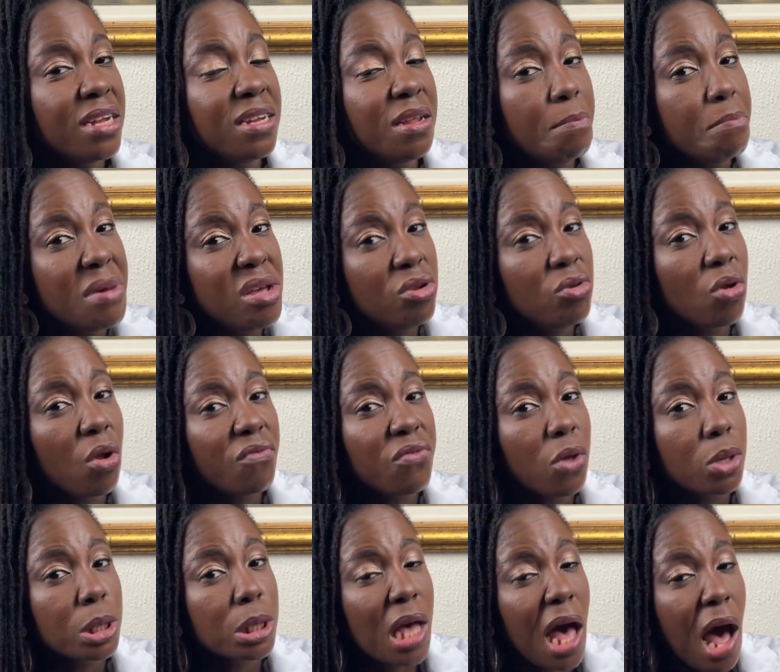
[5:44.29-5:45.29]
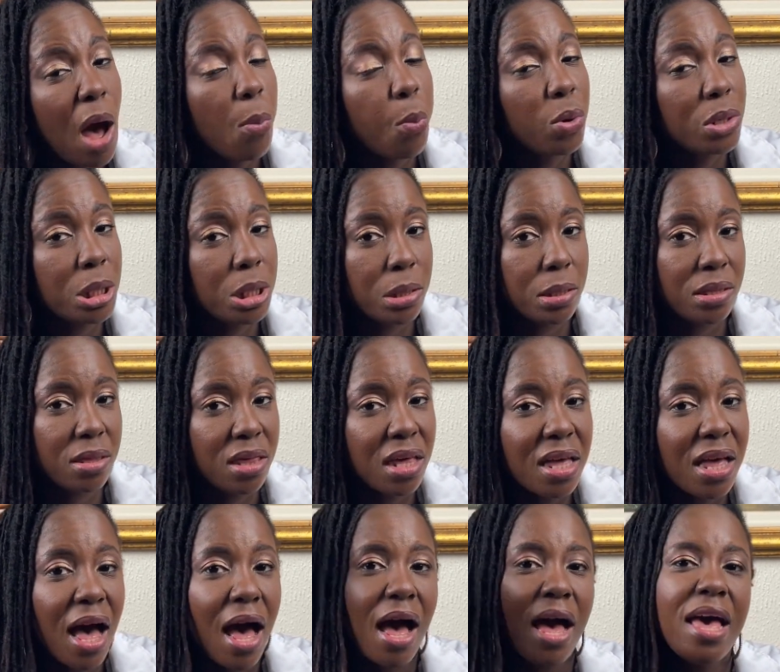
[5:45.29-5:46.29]
the middle of your scalp, which is
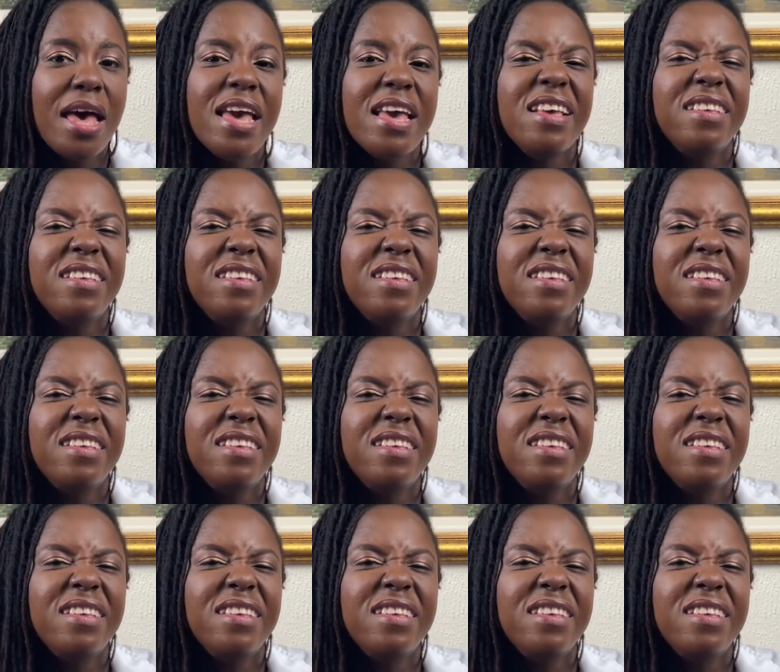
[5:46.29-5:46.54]
thicker,